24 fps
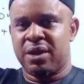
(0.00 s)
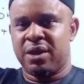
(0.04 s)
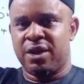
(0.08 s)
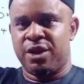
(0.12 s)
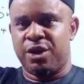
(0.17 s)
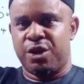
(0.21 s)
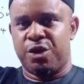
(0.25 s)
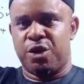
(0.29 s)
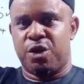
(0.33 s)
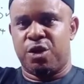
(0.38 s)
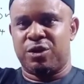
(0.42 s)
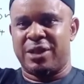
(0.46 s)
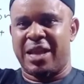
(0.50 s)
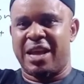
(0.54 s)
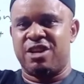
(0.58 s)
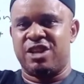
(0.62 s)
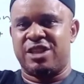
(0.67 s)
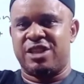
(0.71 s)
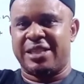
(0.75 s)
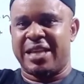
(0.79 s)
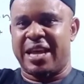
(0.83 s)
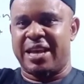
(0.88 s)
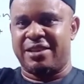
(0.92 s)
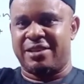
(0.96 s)
that
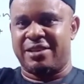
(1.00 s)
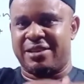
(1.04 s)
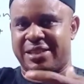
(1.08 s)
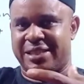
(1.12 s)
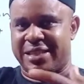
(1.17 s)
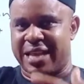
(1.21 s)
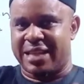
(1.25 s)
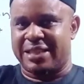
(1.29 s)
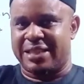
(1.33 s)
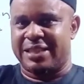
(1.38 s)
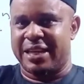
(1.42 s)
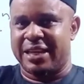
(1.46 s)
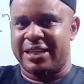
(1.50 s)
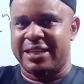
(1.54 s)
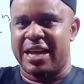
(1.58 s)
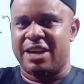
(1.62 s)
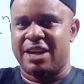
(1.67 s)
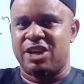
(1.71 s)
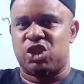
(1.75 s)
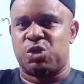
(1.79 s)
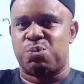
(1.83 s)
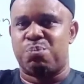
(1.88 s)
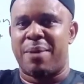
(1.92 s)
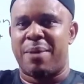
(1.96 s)
is exerted, that
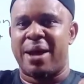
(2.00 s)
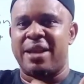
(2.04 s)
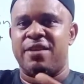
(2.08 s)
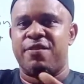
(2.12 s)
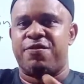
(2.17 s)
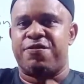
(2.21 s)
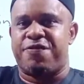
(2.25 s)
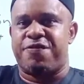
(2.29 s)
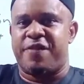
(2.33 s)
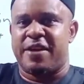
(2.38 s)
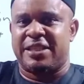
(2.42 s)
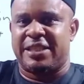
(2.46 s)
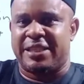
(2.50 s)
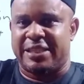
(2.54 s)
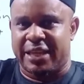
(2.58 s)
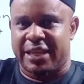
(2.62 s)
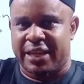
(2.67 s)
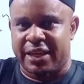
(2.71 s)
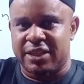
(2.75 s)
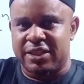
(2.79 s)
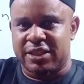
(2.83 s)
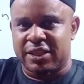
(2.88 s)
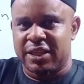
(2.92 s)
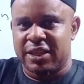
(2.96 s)
is
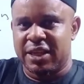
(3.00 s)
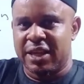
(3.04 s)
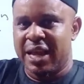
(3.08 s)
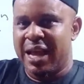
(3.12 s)
manifested